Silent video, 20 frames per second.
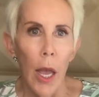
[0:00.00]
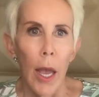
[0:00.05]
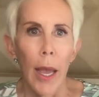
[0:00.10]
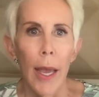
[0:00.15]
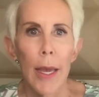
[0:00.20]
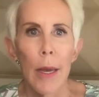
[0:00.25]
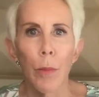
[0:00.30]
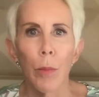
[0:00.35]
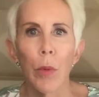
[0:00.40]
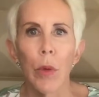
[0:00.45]

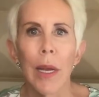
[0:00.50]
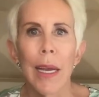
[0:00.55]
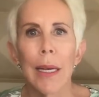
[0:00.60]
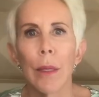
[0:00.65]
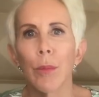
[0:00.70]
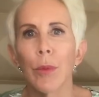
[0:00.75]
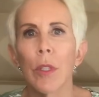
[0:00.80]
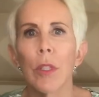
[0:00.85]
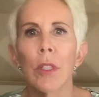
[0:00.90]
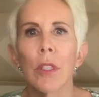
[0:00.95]
And
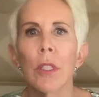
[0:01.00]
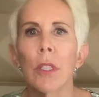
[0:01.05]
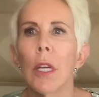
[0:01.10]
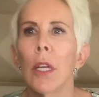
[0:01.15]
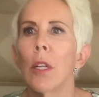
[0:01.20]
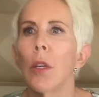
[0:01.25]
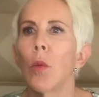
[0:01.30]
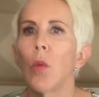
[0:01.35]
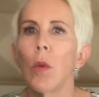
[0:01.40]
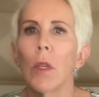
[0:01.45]
perhaps this
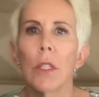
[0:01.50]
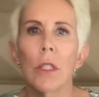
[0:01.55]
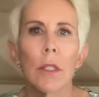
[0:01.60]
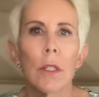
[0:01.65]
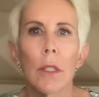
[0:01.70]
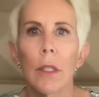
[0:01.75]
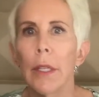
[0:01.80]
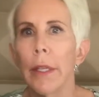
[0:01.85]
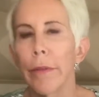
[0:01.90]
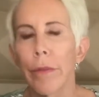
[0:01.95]
seller wants
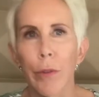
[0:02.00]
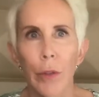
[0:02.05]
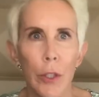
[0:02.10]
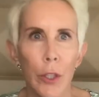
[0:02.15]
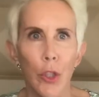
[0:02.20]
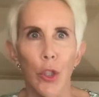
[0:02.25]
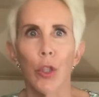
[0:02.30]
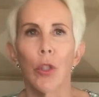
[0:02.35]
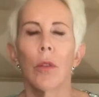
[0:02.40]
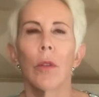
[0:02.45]
to leave
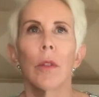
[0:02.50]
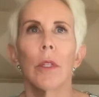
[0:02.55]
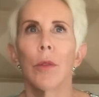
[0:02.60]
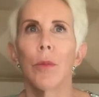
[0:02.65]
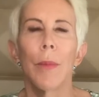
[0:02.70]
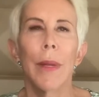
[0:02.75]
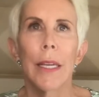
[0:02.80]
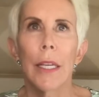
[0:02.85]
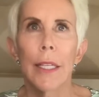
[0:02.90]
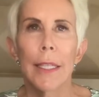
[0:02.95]
furniture. It would
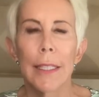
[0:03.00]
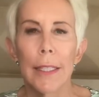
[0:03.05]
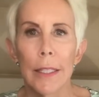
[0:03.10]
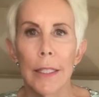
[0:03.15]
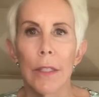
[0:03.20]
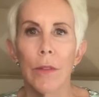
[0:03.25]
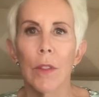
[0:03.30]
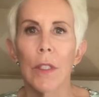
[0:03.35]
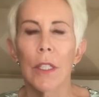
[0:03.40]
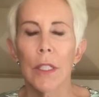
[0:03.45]
make it
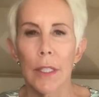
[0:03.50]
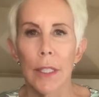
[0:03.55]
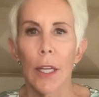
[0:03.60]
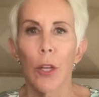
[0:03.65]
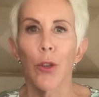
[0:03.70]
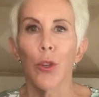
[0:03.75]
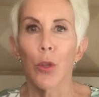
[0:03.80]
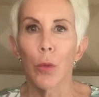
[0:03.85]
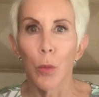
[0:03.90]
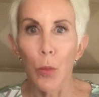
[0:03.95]
easy for the
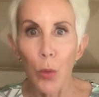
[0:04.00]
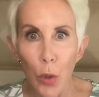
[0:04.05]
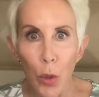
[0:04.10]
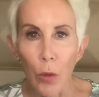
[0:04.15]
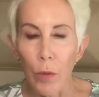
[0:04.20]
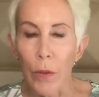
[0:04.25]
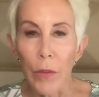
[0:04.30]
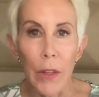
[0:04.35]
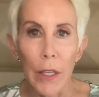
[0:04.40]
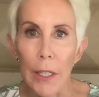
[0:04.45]
seller to
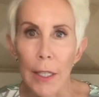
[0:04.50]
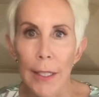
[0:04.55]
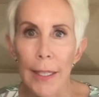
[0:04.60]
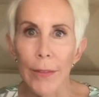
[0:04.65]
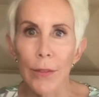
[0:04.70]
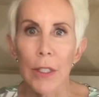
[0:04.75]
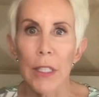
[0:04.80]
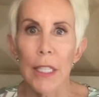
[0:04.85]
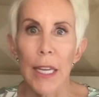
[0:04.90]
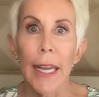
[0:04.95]
move if they didn't
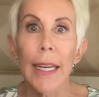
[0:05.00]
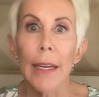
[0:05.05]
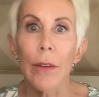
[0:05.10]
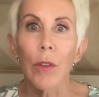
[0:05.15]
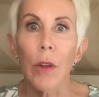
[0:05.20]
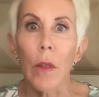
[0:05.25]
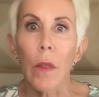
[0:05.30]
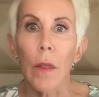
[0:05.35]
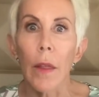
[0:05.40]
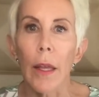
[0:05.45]
have to take
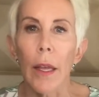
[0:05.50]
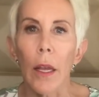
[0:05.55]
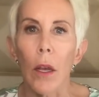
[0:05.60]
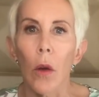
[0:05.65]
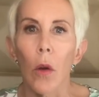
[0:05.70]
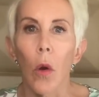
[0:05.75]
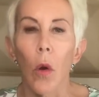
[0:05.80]
everything.